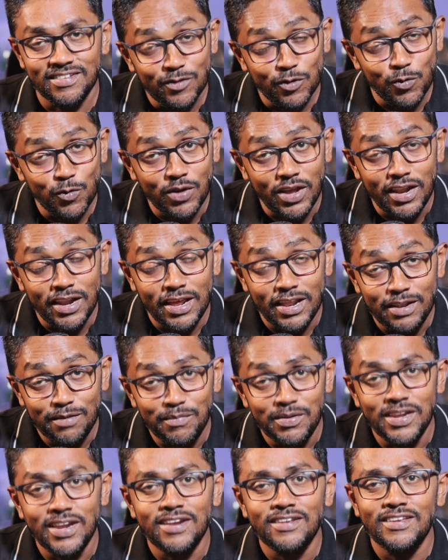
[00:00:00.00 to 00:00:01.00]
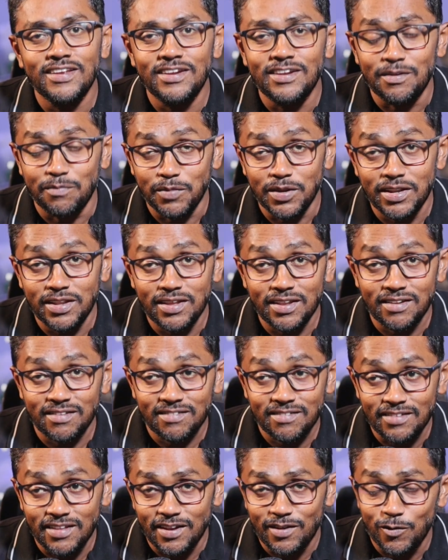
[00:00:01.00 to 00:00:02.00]
So you can eliminate the intermediaries,
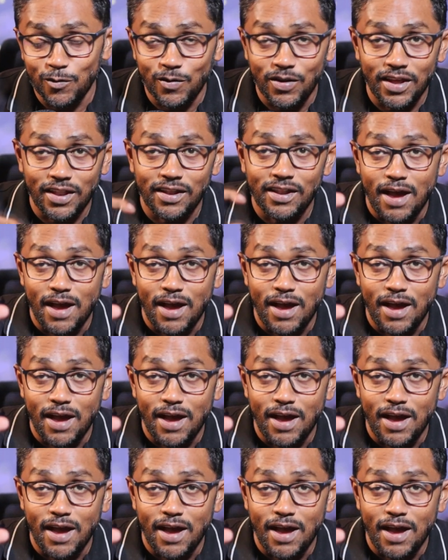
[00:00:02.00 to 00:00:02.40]
then you can